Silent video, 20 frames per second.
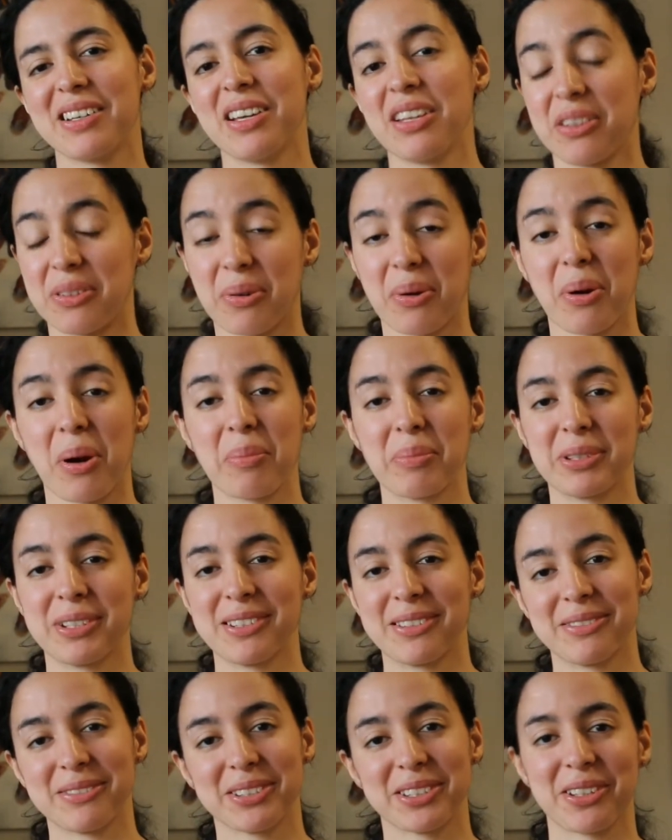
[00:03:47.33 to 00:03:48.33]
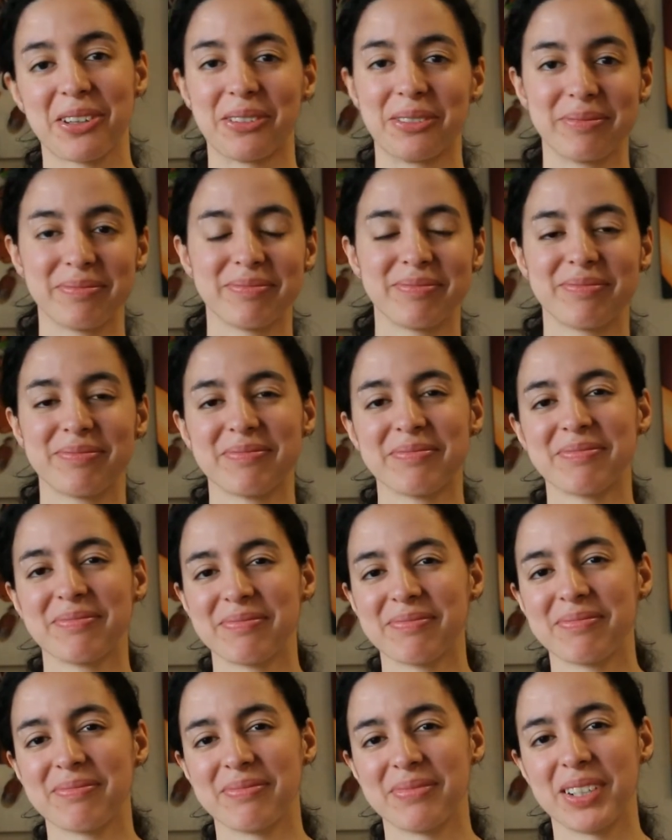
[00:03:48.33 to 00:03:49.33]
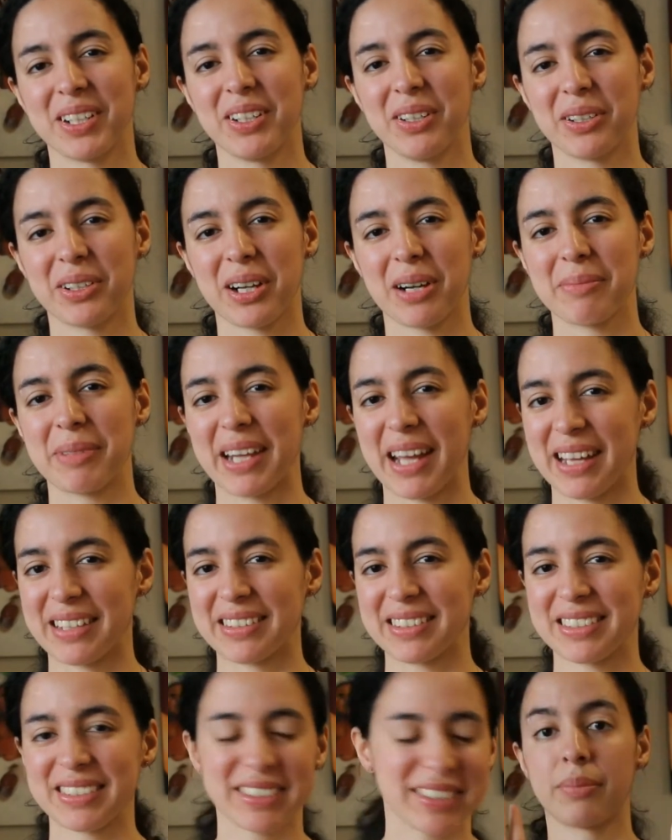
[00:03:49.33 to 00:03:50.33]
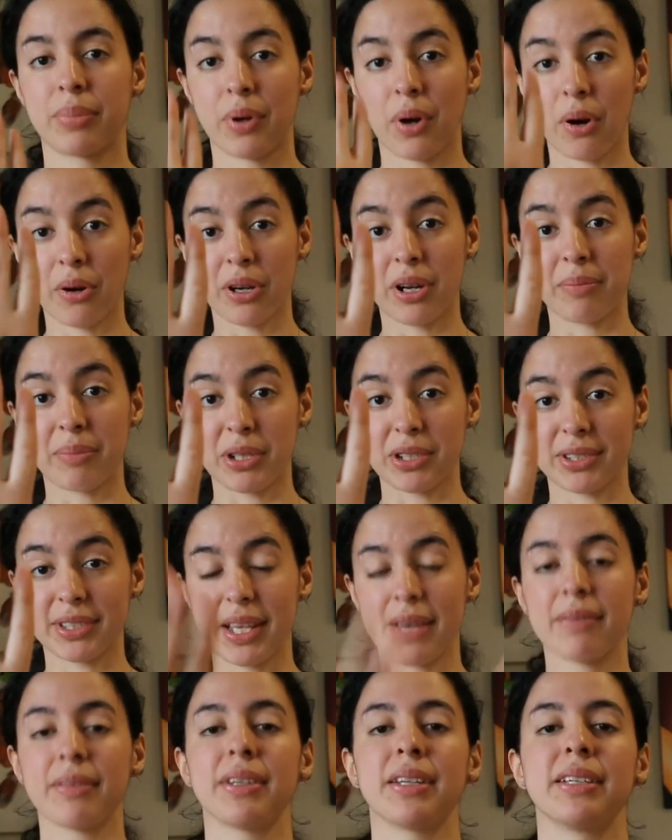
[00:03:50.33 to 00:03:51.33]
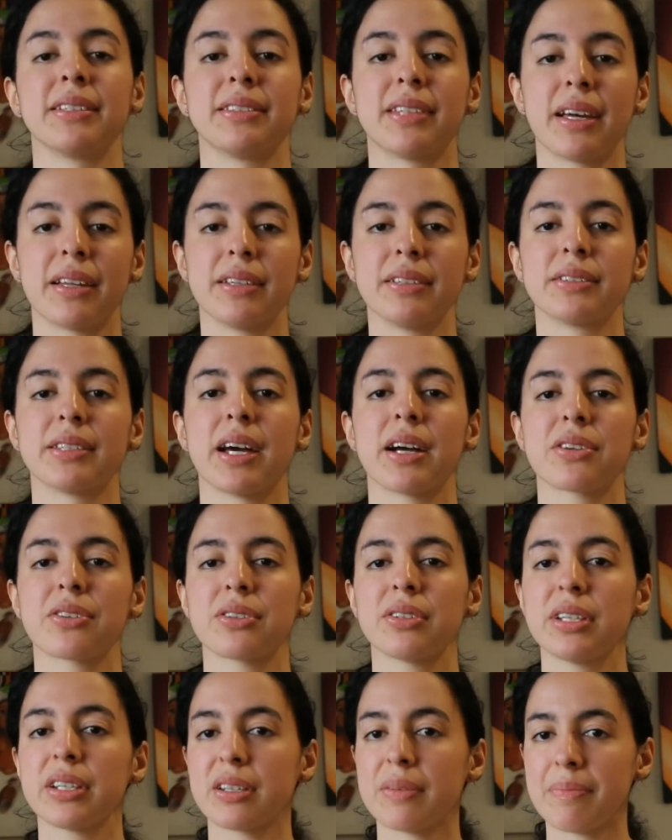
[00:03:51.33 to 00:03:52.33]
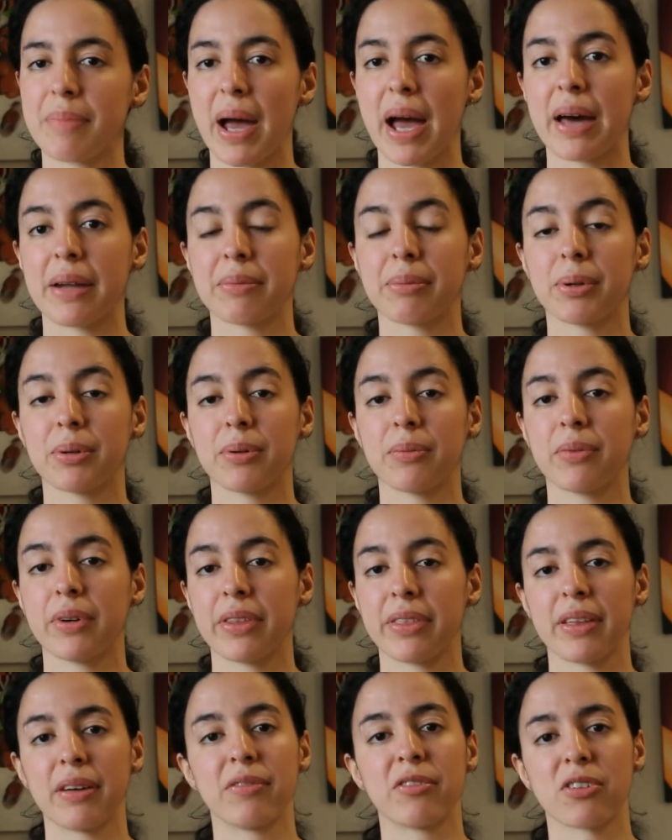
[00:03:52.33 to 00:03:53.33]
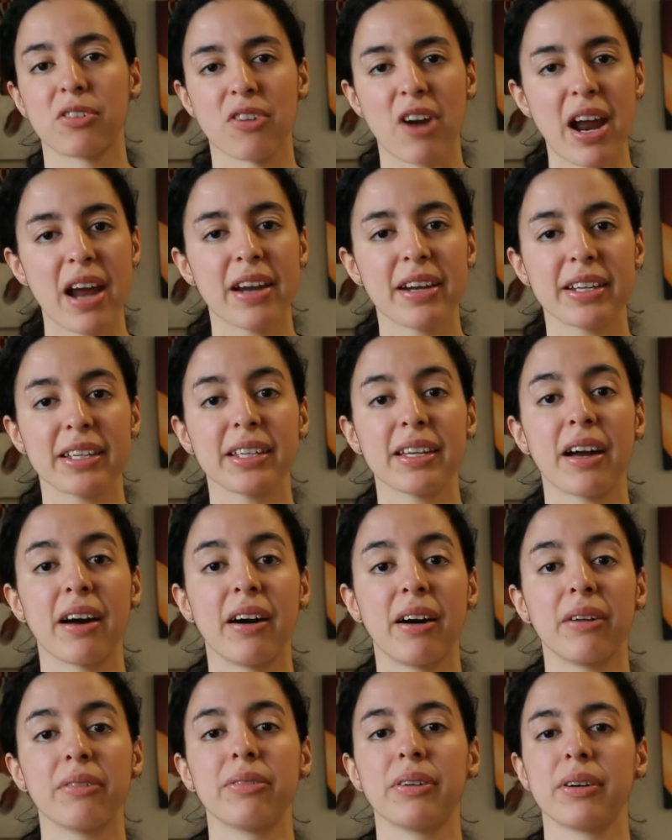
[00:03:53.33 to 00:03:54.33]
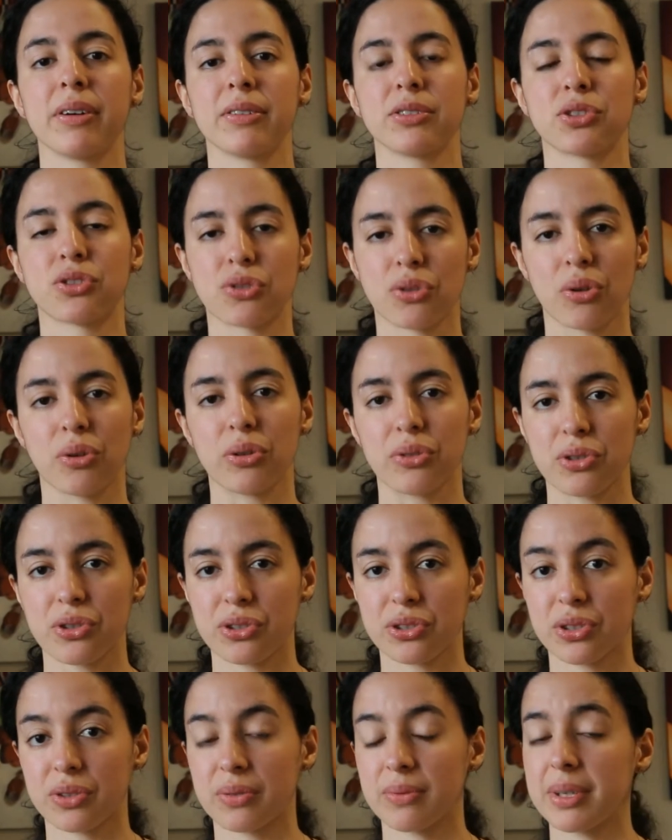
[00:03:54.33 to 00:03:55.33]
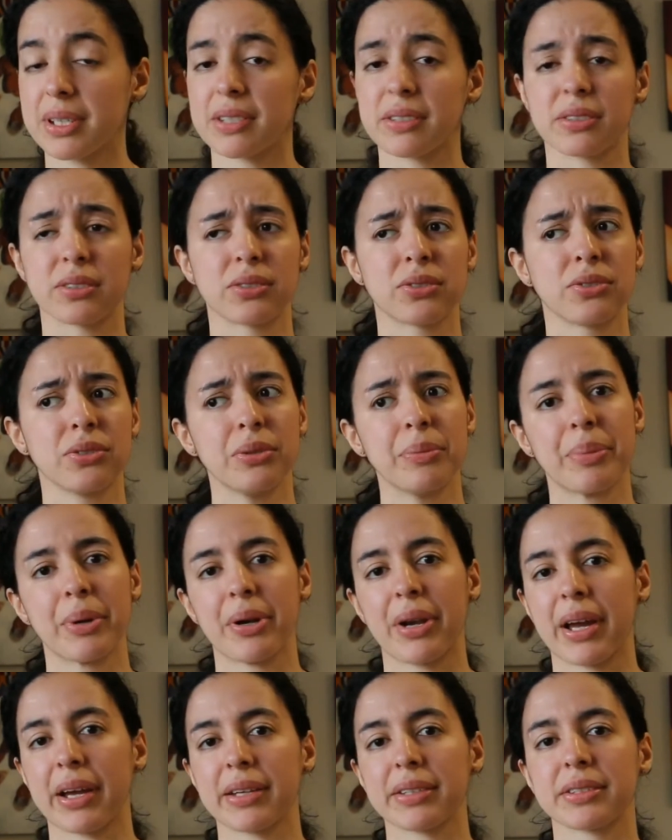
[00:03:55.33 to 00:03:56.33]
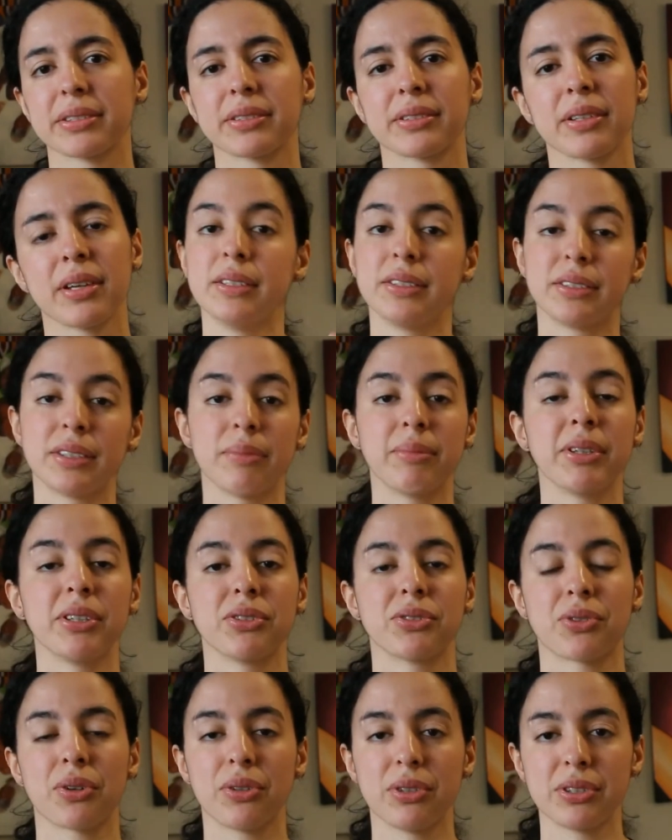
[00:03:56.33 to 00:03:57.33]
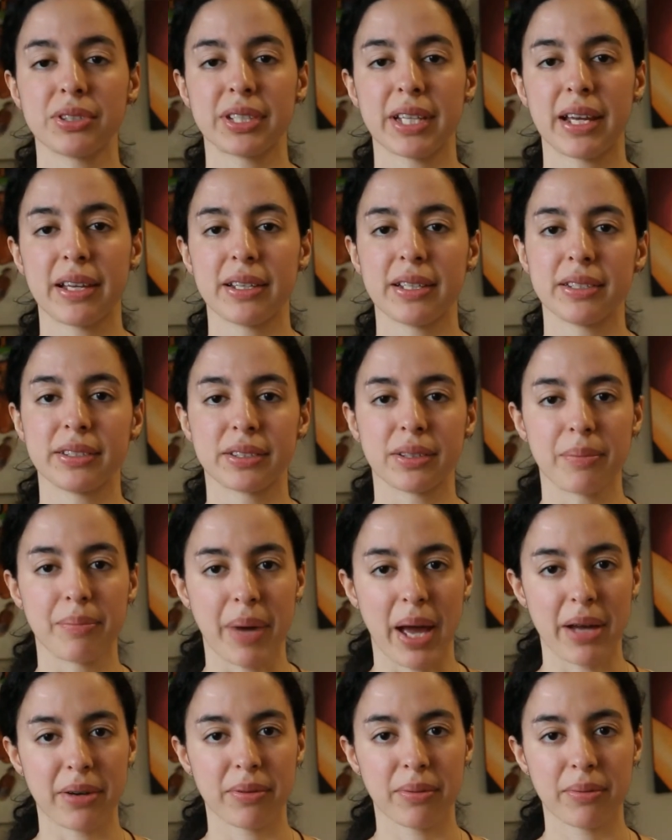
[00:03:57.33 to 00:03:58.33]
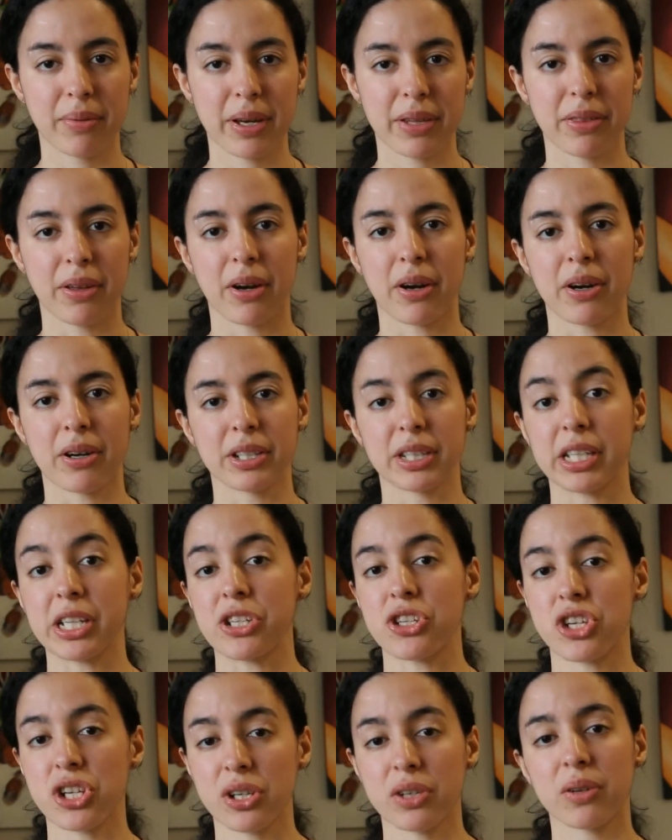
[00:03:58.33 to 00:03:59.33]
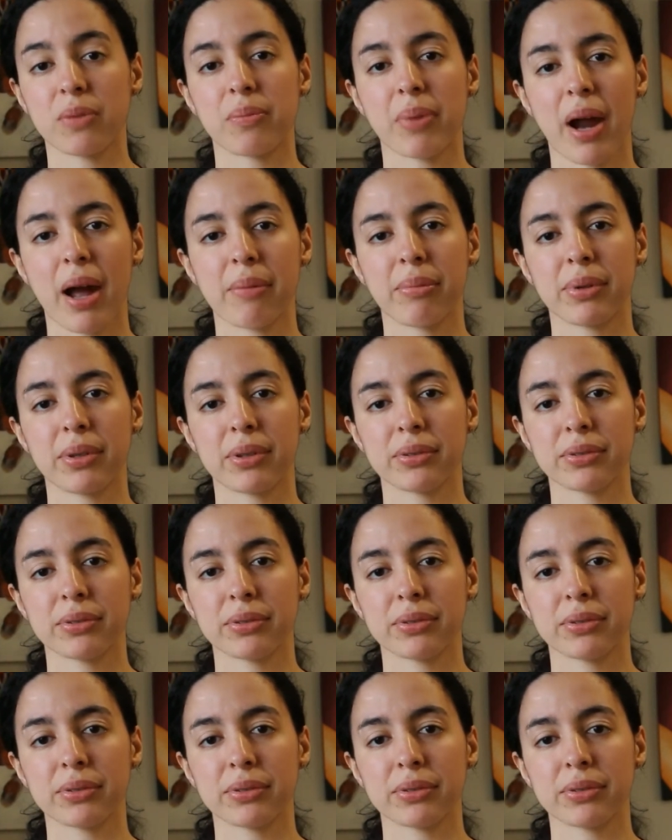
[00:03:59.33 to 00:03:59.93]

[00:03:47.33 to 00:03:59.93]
throw up too, so it'll come in handy. Pro number 7 is that it's actually compatible with a variety of strollers, which is super nice. Some of the strollers that it's compatible with are the Chicco Bravo